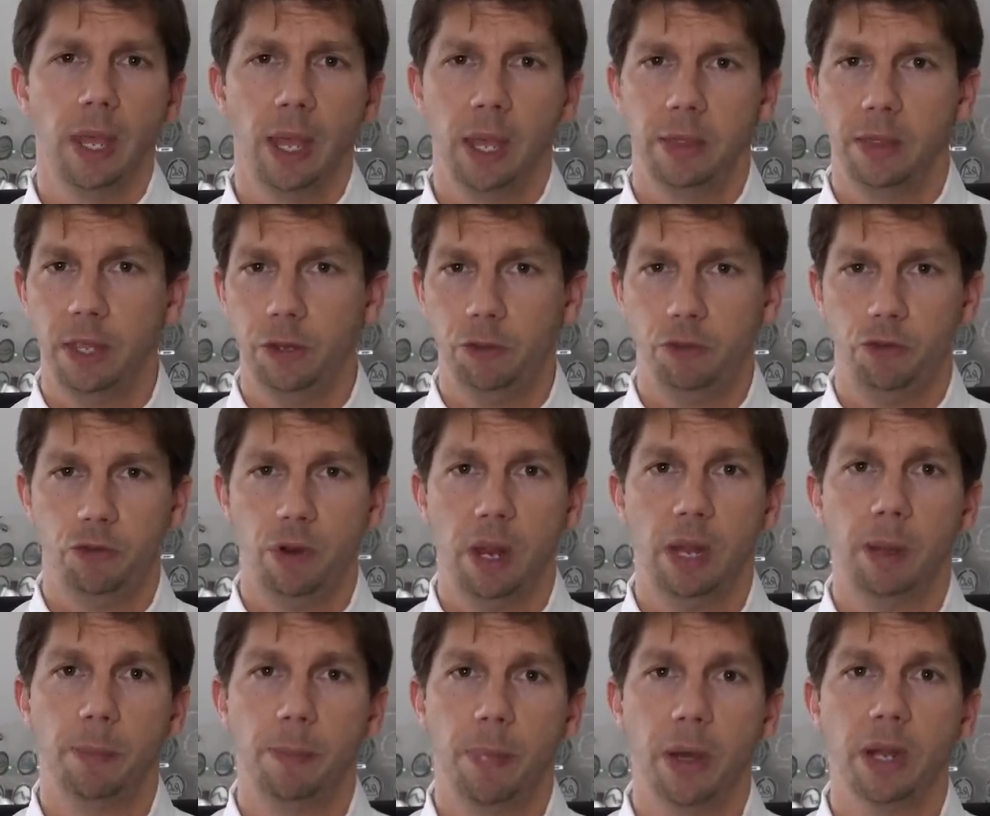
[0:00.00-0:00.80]
And this
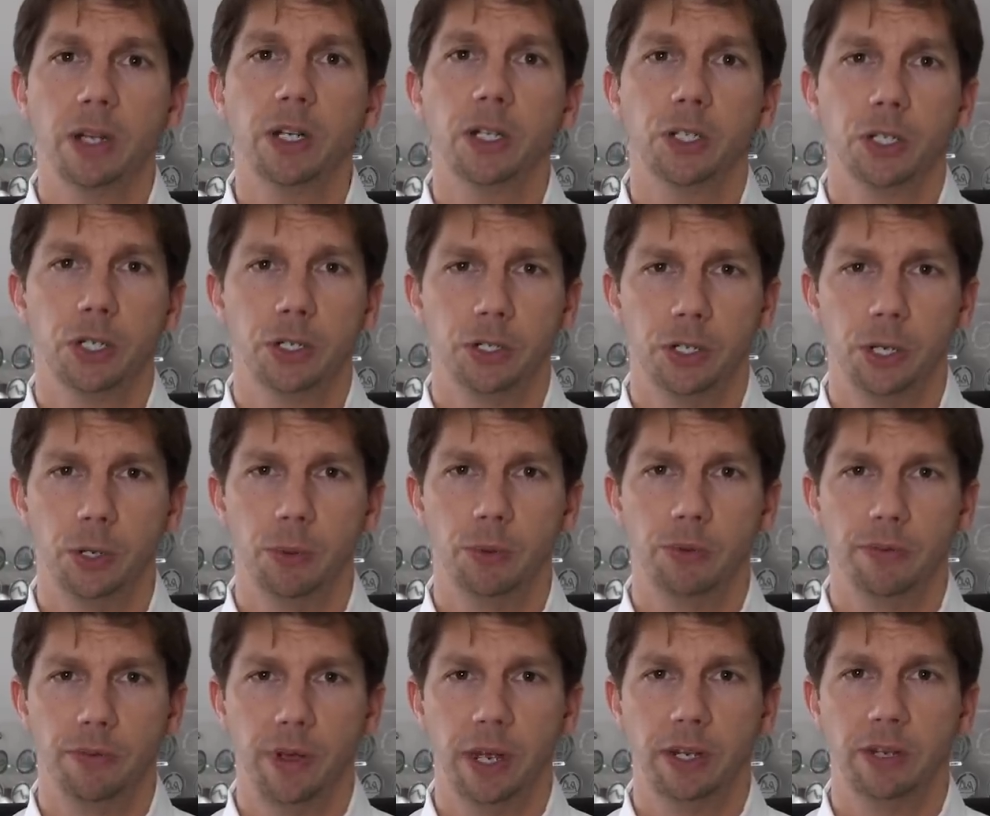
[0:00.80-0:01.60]
track punishes
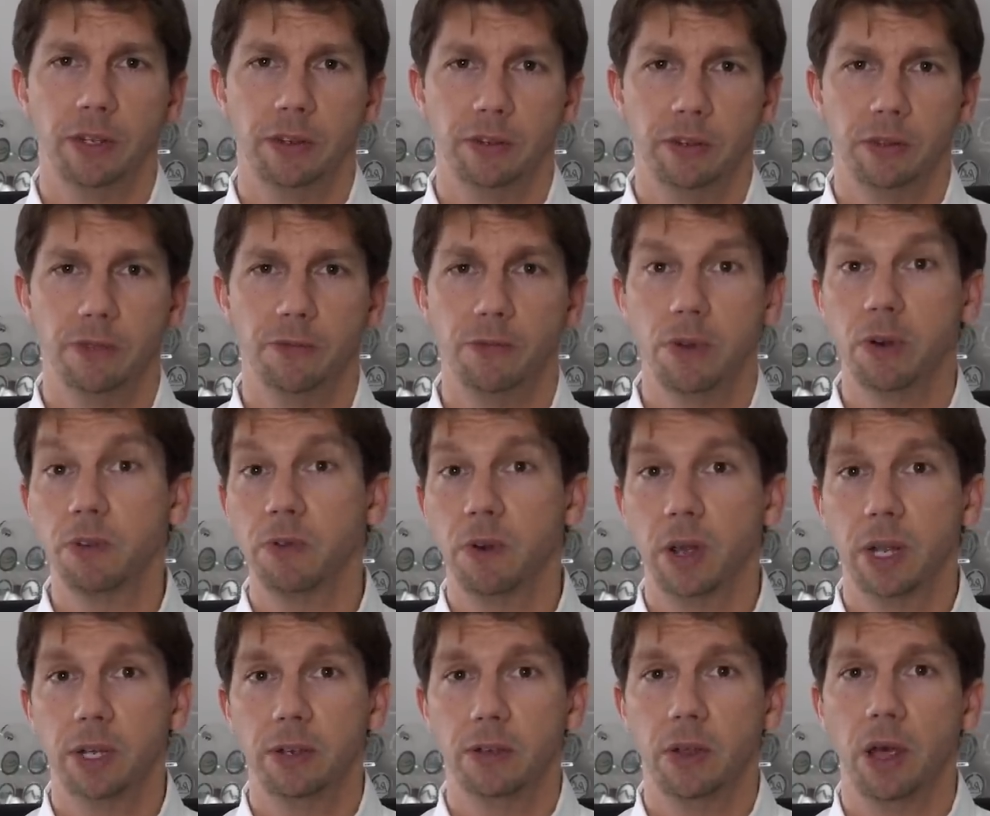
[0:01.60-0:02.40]
you. In fact, it's the
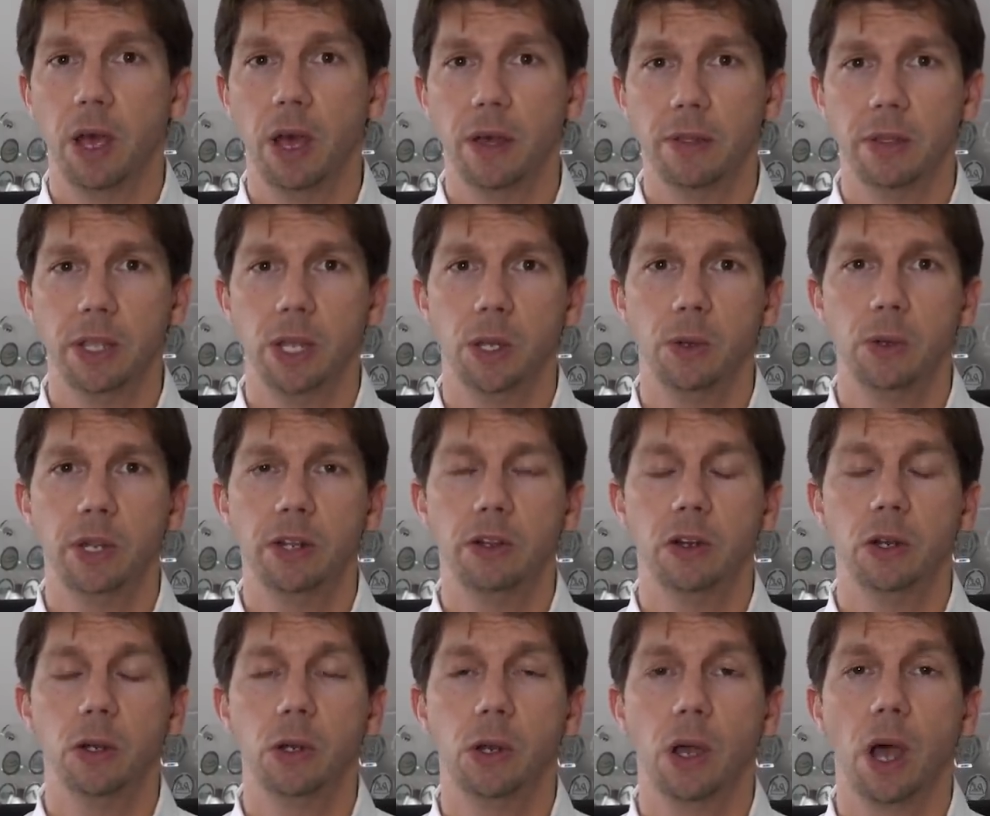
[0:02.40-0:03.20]
front right tyre that you
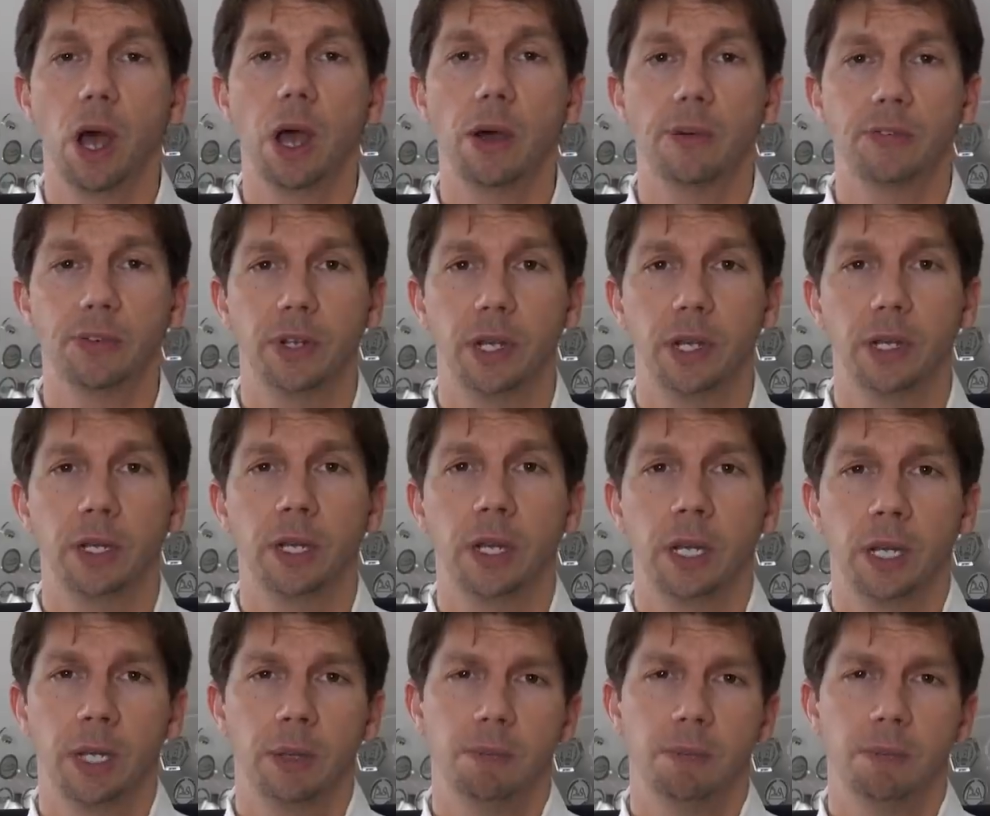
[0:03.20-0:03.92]
need to look after.